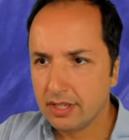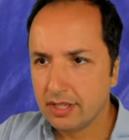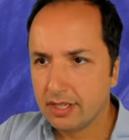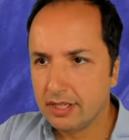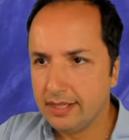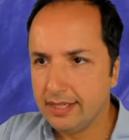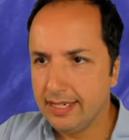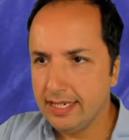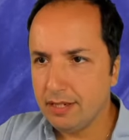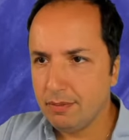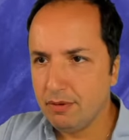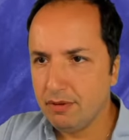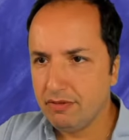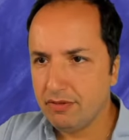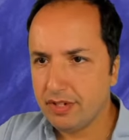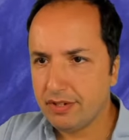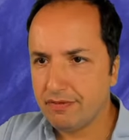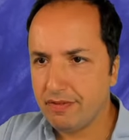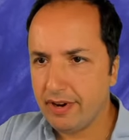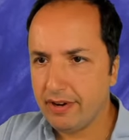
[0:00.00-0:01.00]
this move
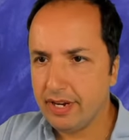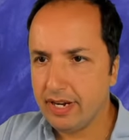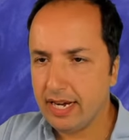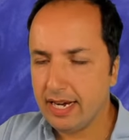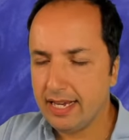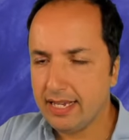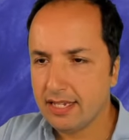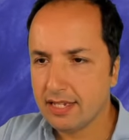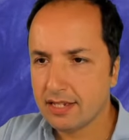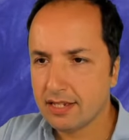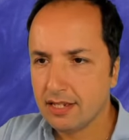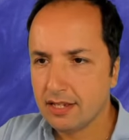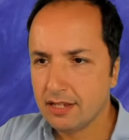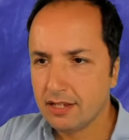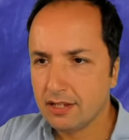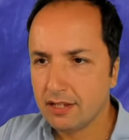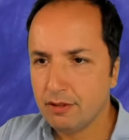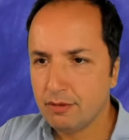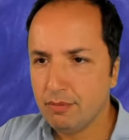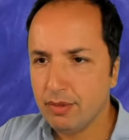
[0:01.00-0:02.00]
is very nice,
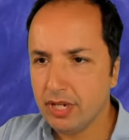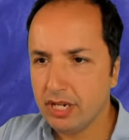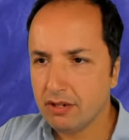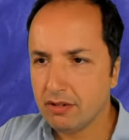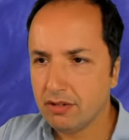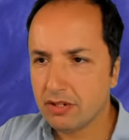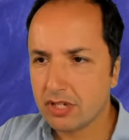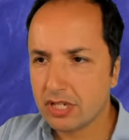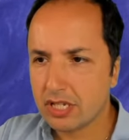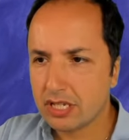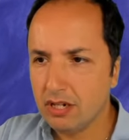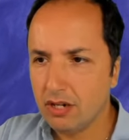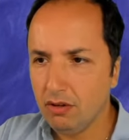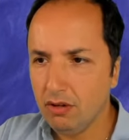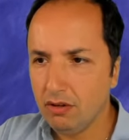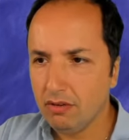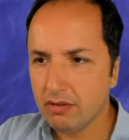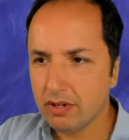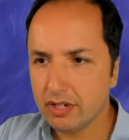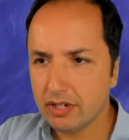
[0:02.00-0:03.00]
because no
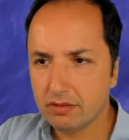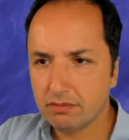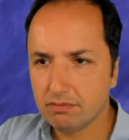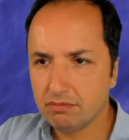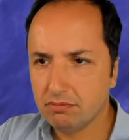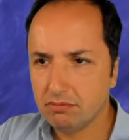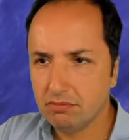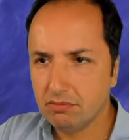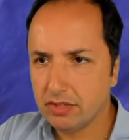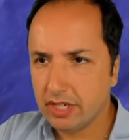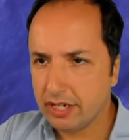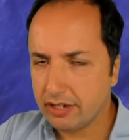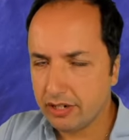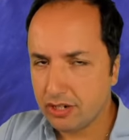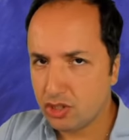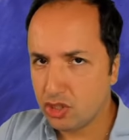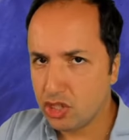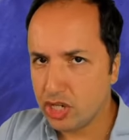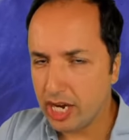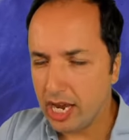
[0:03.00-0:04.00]
longer there
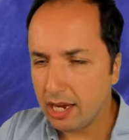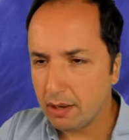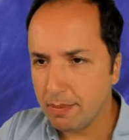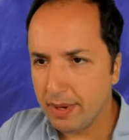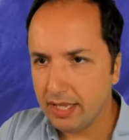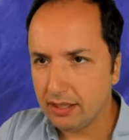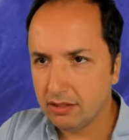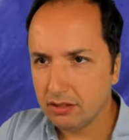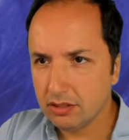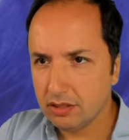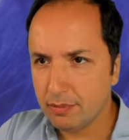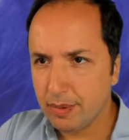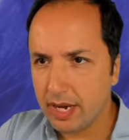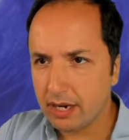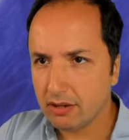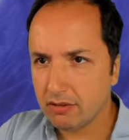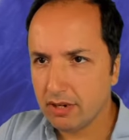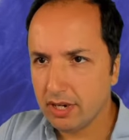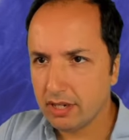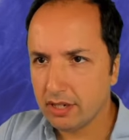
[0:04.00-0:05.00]
is checkmate on the
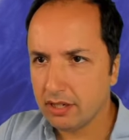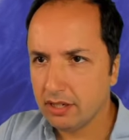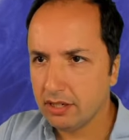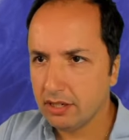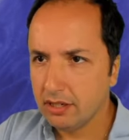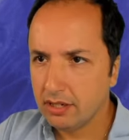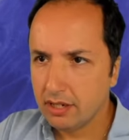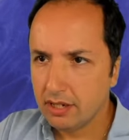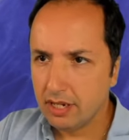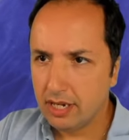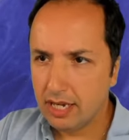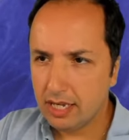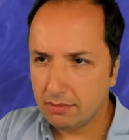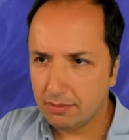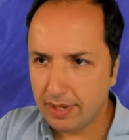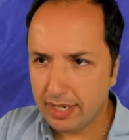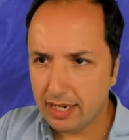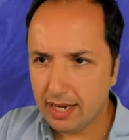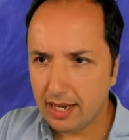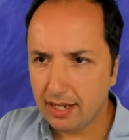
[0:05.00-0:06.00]
back rank, and
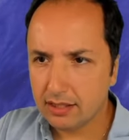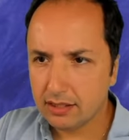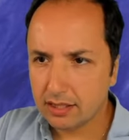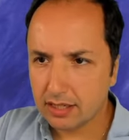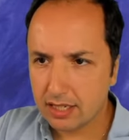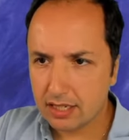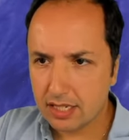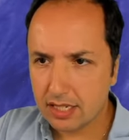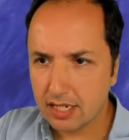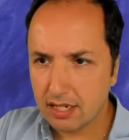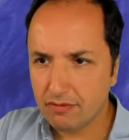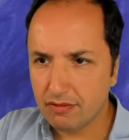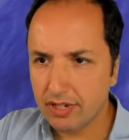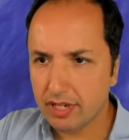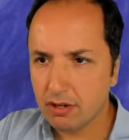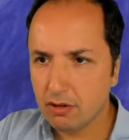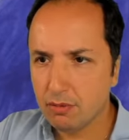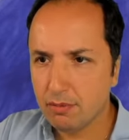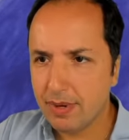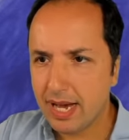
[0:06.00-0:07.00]
my knight can safely
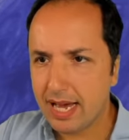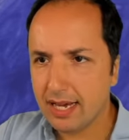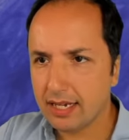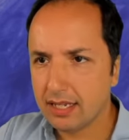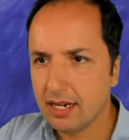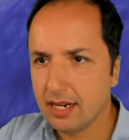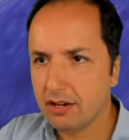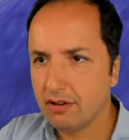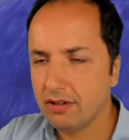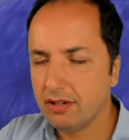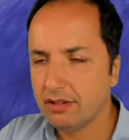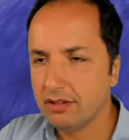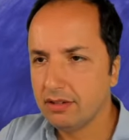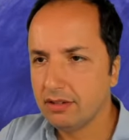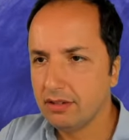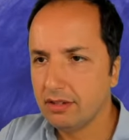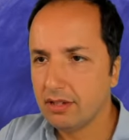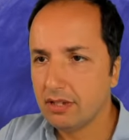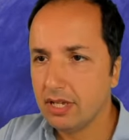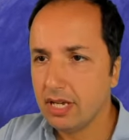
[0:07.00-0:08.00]
go back now,
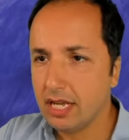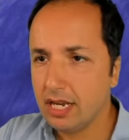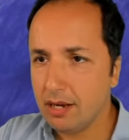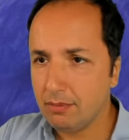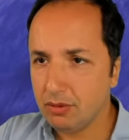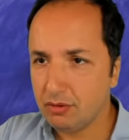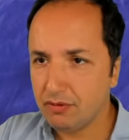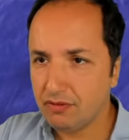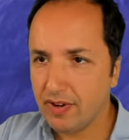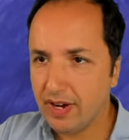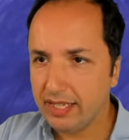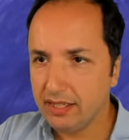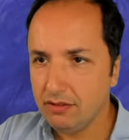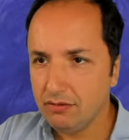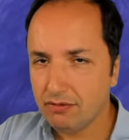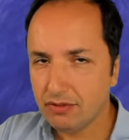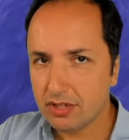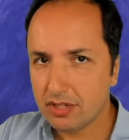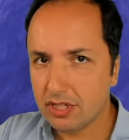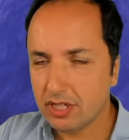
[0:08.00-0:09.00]
and I'm fighting
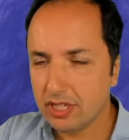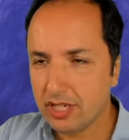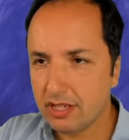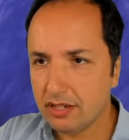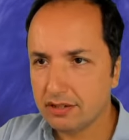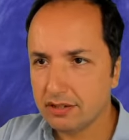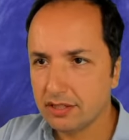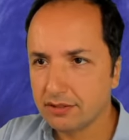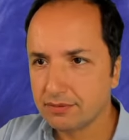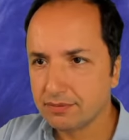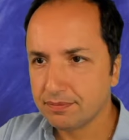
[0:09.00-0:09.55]
for the center.